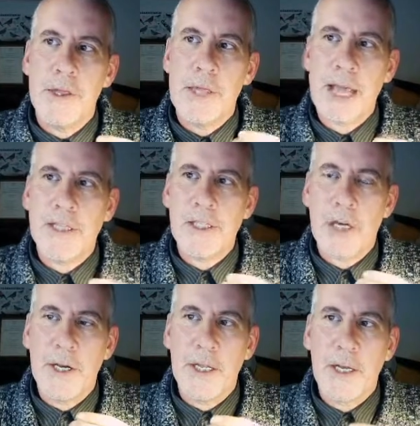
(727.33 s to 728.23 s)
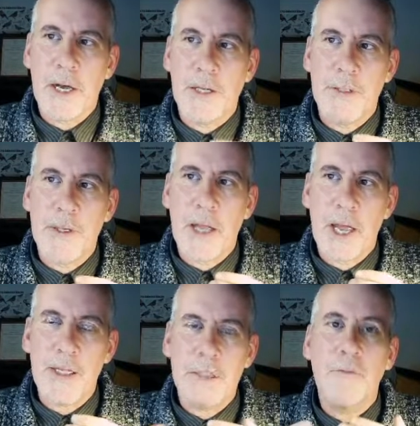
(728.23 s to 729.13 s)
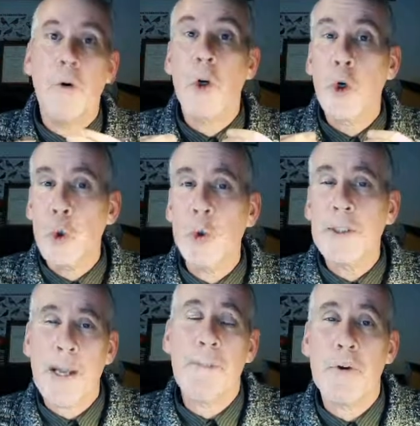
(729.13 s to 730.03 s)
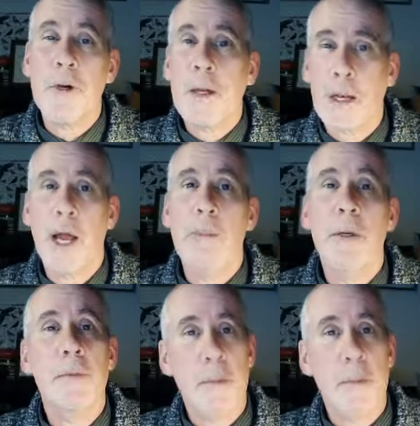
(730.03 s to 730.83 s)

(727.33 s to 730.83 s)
they're designing a garden and it's for cool temperate climate,